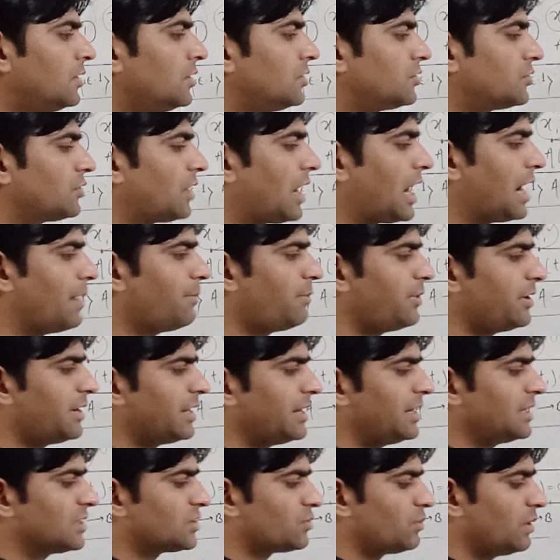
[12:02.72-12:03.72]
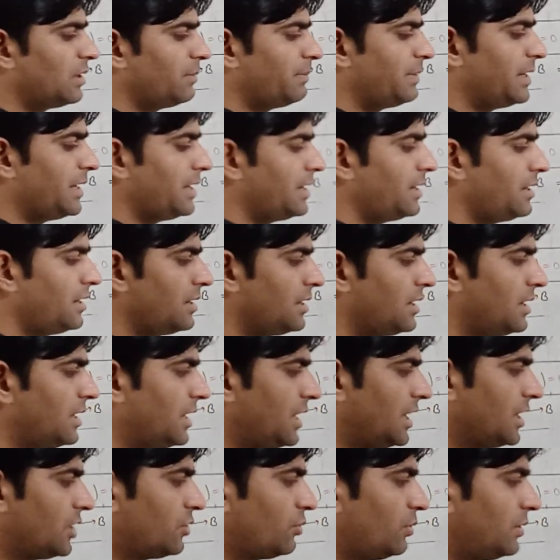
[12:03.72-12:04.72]
So hypotenuse will be
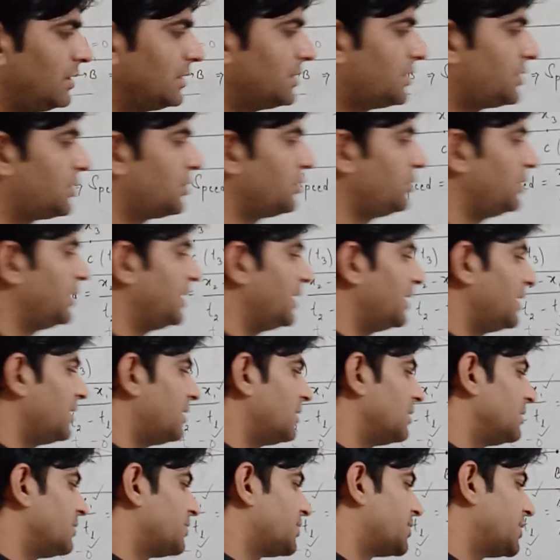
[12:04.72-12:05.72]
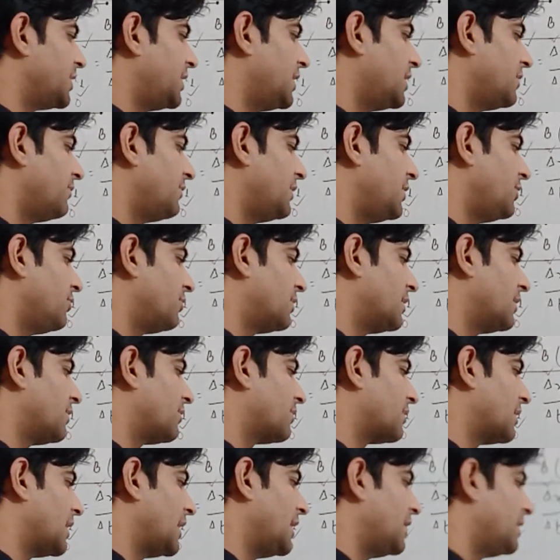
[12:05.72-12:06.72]
equals to, here straight away you
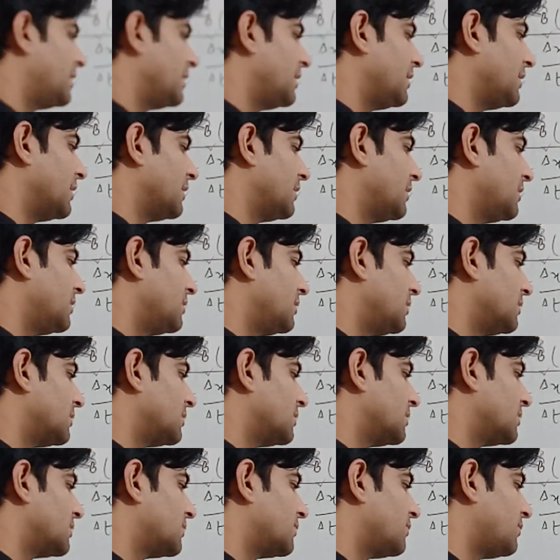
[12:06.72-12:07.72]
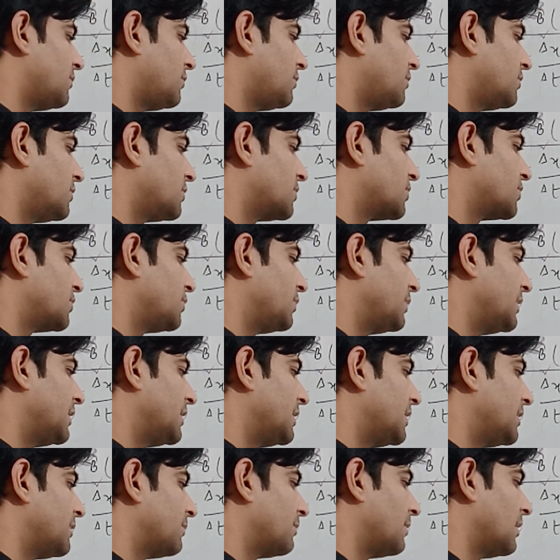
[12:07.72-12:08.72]
can write here, this is 4
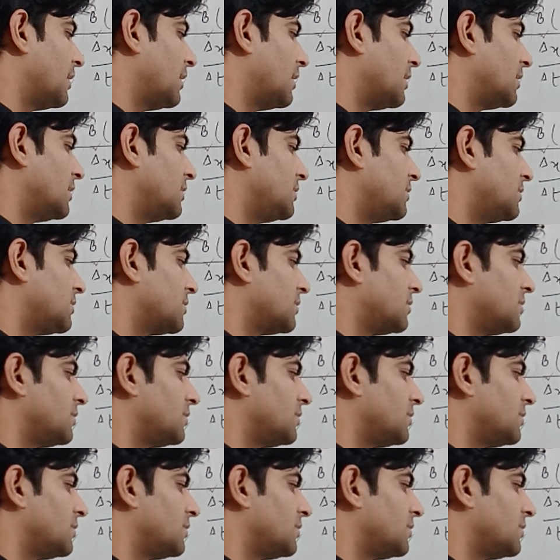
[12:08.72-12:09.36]
square plus